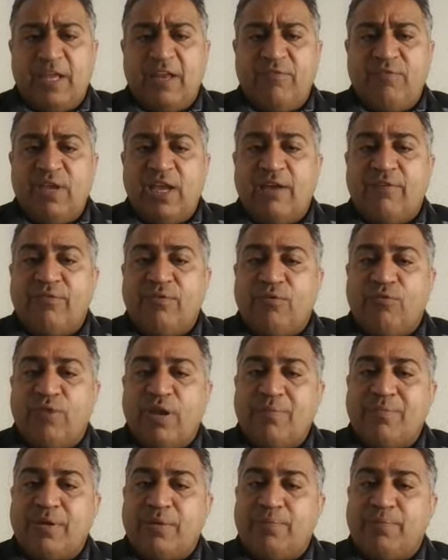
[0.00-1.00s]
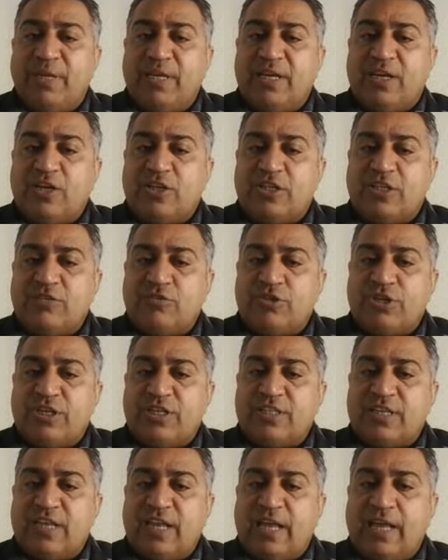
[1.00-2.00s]
Then we have web application
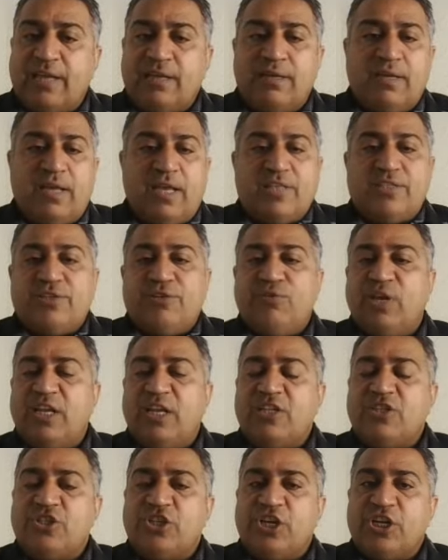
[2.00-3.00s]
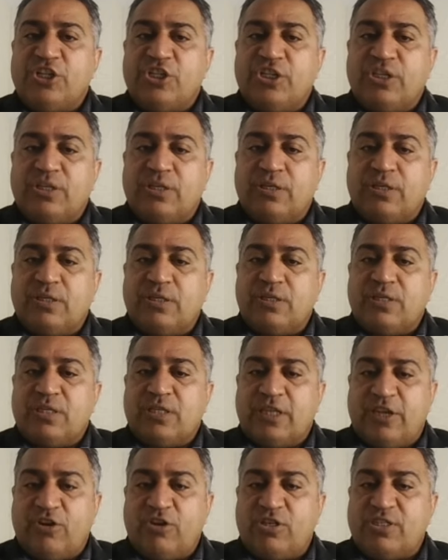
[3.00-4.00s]
threats like SQL injection,
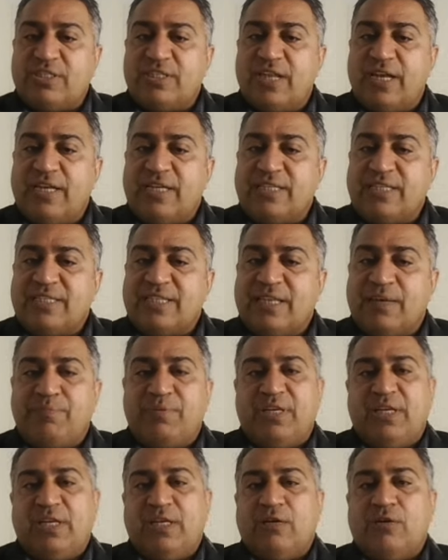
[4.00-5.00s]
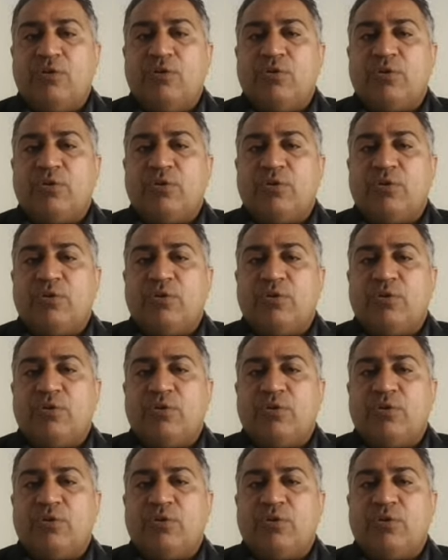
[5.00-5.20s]
cross-site scripting.